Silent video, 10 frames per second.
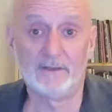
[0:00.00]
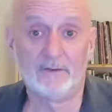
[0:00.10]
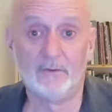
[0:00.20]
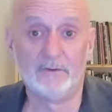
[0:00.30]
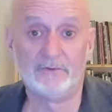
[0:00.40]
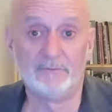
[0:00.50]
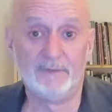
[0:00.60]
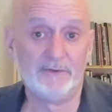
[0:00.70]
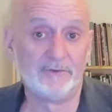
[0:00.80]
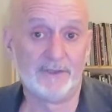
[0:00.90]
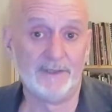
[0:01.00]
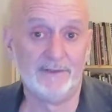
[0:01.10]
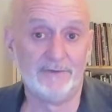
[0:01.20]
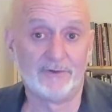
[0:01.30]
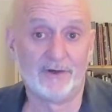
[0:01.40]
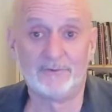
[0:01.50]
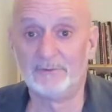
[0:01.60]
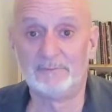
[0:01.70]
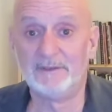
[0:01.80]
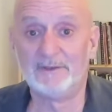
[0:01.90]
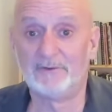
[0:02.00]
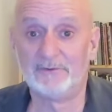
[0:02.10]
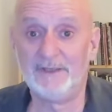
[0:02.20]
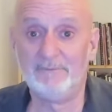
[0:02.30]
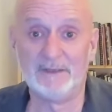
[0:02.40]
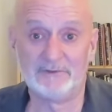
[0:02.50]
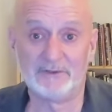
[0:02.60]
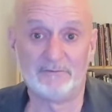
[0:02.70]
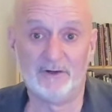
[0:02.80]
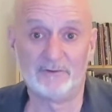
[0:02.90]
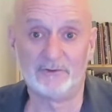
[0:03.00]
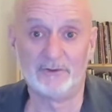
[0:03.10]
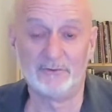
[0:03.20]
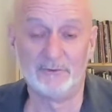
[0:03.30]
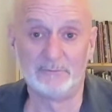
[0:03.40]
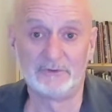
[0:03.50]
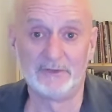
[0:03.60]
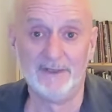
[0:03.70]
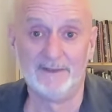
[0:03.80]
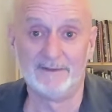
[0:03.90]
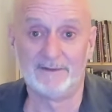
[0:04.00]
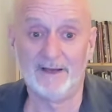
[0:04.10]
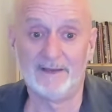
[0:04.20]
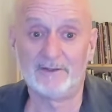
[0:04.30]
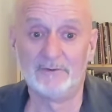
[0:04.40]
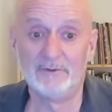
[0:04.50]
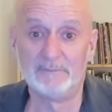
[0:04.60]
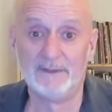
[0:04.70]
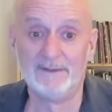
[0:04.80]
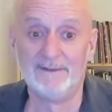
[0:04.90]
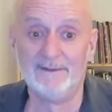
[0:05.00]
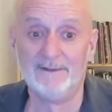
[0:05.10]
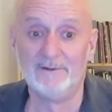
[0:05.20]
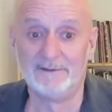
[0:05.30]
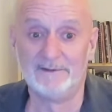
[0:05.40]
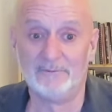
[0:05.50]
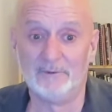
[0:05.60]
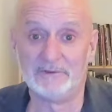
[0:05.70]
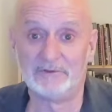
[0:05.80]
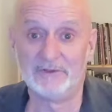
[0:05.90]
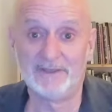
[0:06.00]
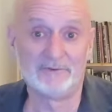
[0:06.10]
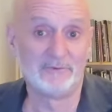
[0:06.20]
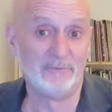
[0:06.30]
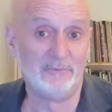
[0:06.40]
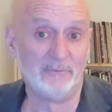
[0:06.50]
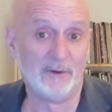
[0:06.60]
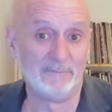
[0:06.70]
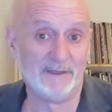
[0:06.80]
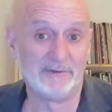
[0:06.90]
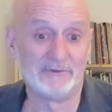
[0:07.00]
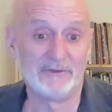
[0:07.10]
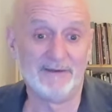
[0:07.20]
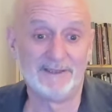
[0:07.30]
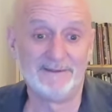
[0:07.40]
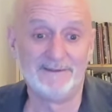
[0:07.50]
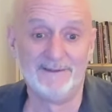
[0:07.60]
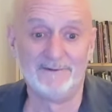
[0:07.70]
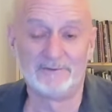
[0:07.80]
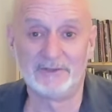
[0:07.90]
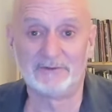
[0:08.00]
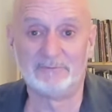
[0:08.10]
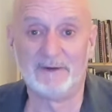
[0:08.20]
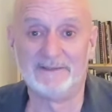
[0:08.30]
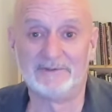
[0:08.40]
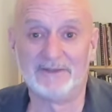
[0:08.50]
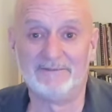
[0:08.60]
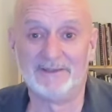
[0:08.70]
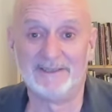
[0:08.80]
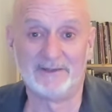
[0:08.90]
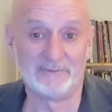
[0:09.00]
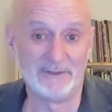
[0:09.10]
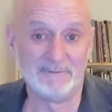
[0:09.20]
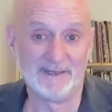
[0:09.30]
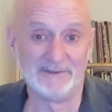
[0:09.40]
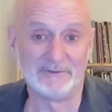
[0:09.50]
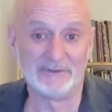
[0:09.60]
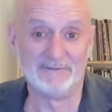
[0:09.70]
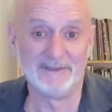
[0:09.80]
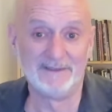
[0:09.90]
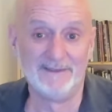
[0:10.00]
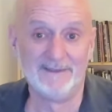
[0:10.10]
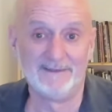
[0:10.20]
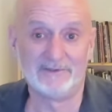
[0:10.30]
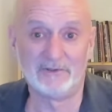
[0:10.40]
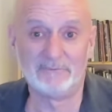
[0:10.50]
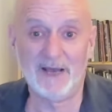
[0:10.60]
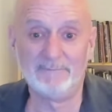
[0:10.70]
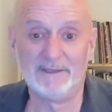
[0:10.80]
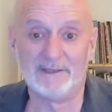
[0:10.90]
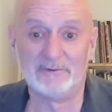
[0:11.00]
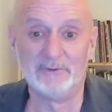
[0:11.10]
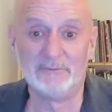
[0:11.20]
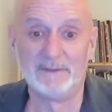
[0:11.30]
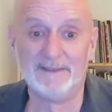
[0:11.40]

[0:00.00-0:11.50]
chords in major keys are grouped into 3 basic function groups. The tonic group, 1-6, 1 major 7, 6 minor 7, and 3 minor 7. The subdominant group,